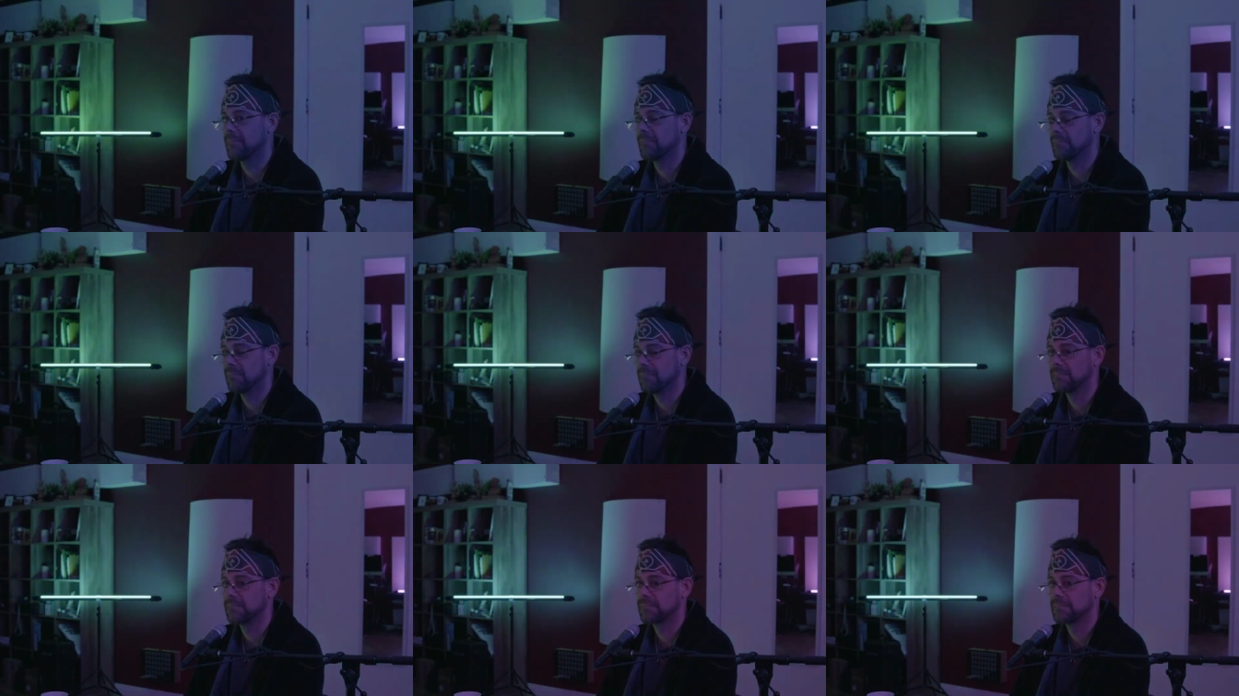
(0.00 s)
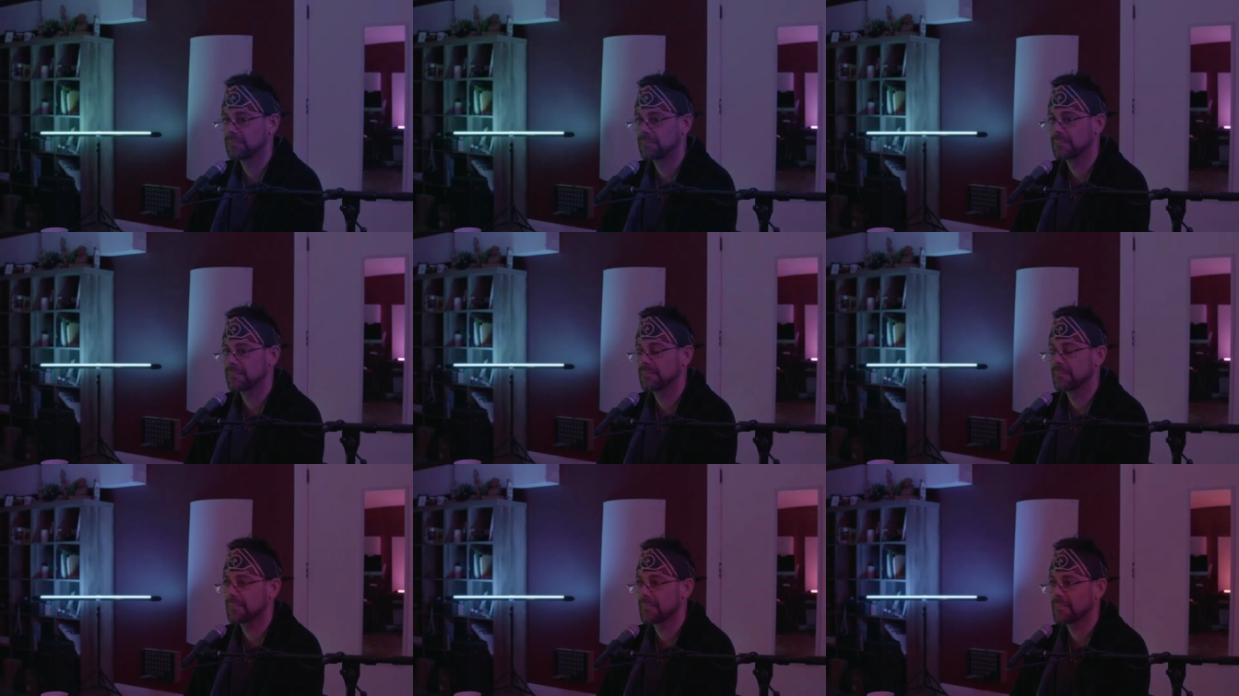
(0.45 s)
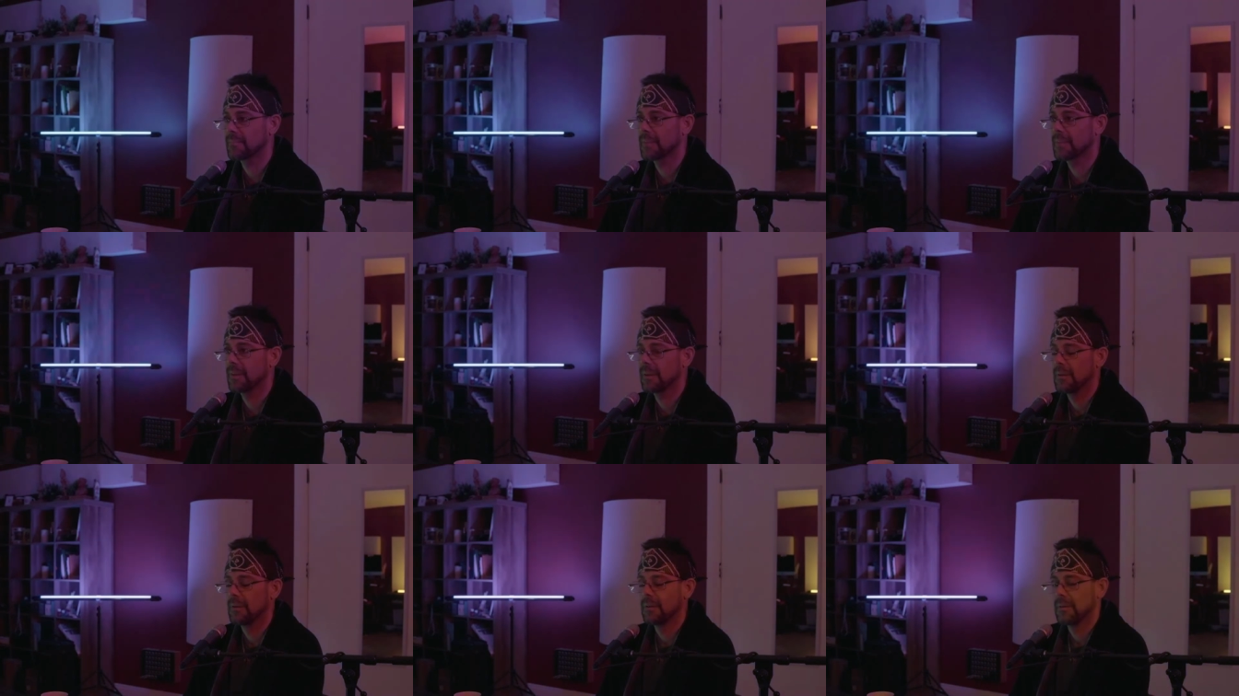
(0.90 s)
the momentum up.
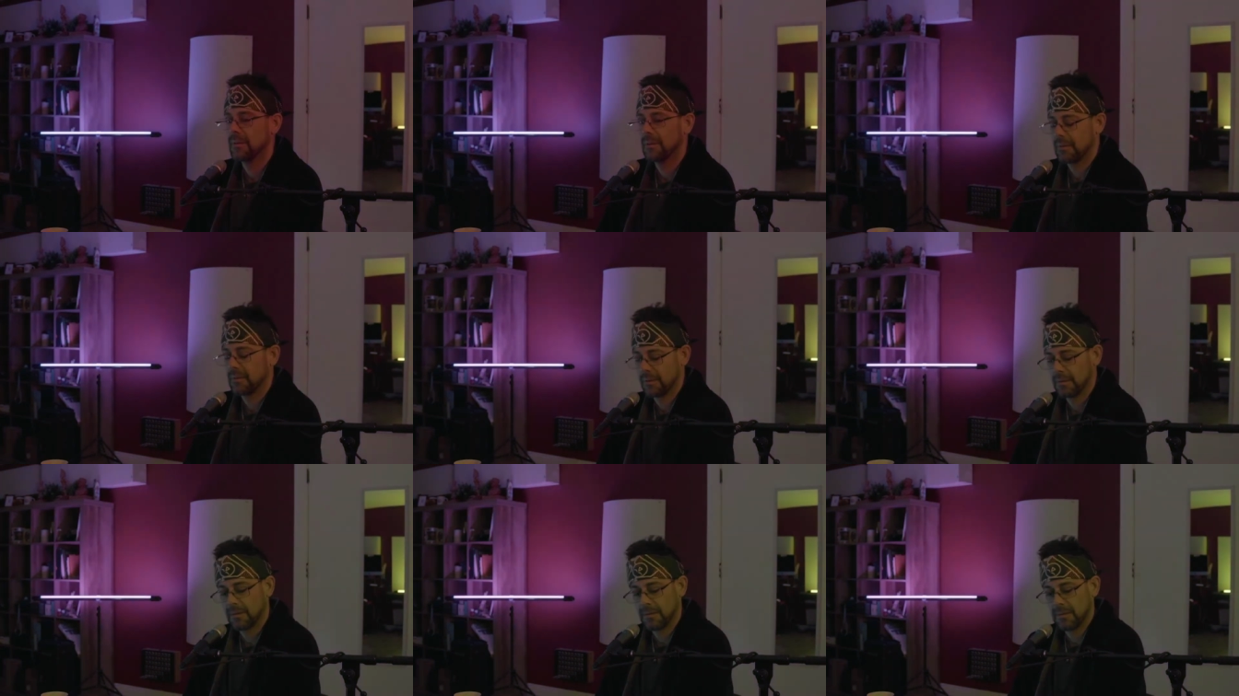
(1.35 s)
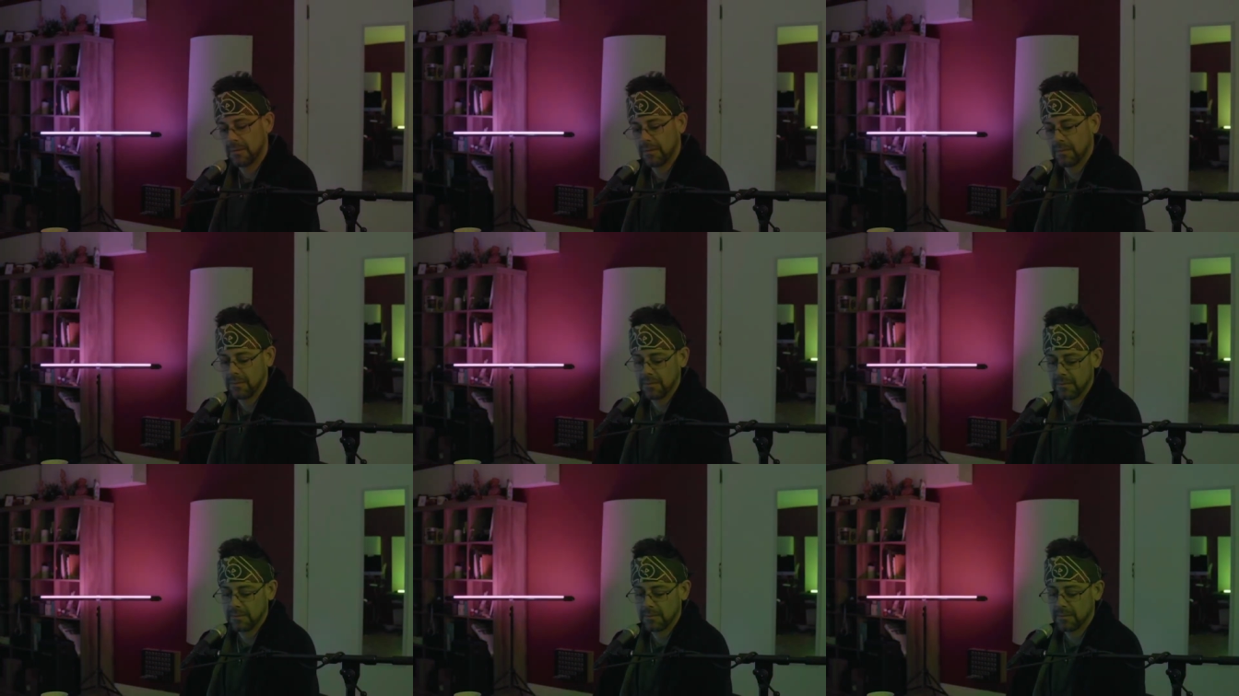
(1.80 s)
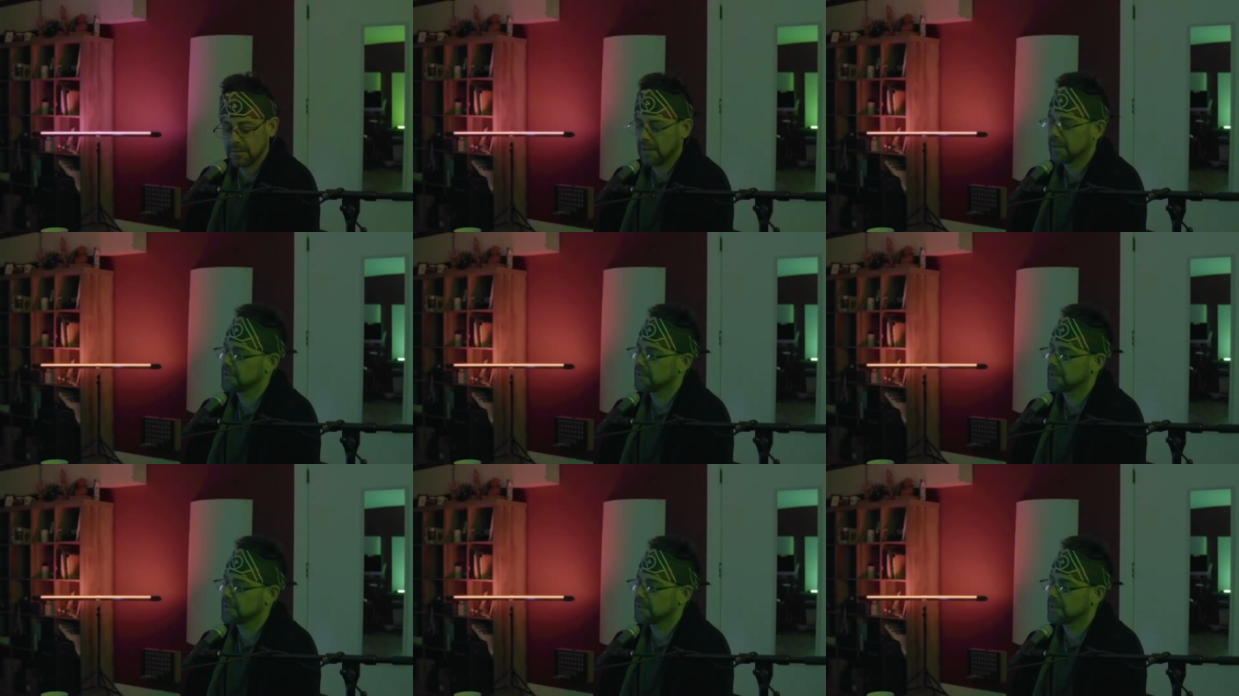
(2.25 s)
Don't let any that's